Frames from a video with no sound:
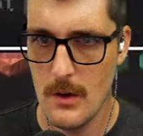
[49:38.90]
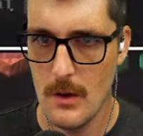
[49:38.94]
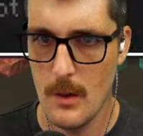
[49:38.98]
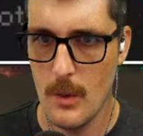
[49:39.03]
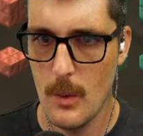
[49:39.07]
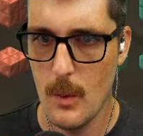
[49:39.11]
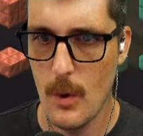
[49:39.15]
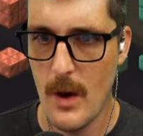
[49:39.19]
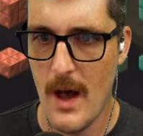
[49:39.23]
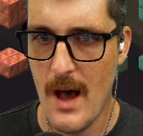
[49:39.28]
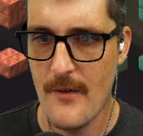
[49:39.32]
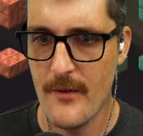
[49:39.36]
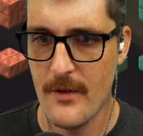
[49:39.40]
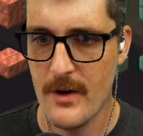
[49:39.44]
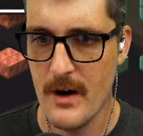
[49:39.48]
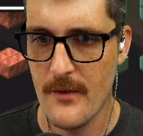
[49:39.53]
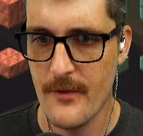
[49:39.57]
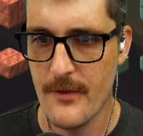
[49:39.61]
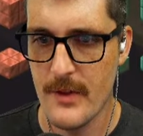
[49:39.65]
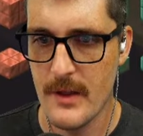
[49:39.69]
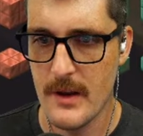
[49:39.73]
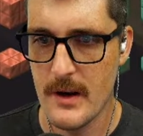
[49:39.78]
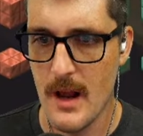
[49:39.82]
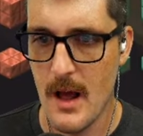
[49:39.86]
we'll have enough
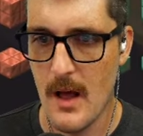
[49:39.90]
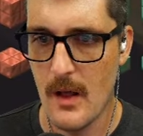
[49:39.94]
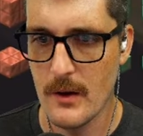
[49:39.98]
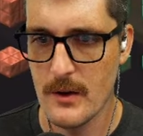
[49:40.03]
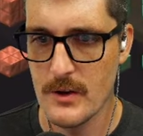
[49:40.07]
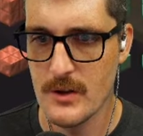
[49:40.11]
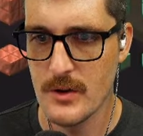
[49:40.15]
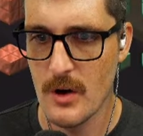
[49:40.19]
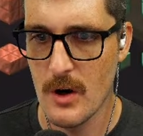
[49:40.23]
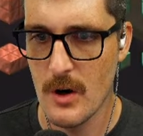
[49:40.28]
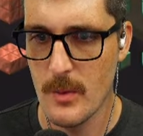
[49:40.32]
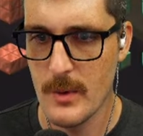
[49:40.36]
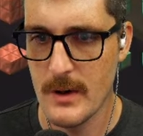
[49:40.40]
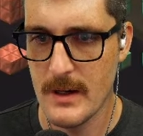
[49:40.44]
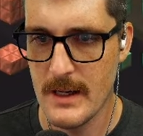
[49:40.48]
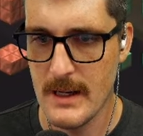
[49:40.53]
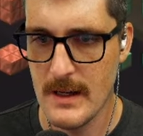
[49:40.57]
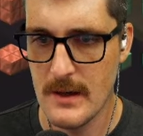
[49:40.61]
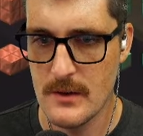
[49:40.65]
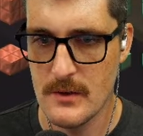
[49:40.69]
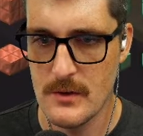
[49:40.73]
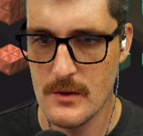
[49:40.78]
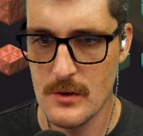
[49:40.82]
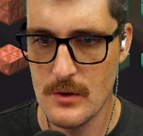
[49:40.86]
of the knowledge star we
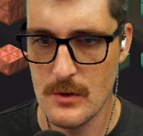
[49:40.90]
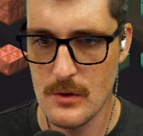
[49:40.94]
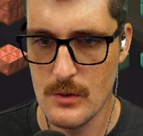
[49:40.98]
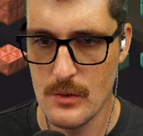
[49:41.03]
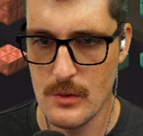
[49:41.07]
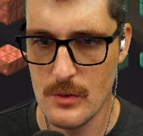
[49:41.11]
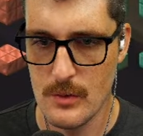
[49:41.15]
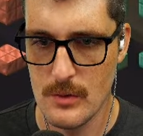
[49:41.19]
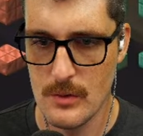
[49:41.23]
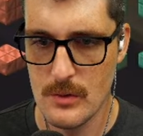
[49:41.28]
need to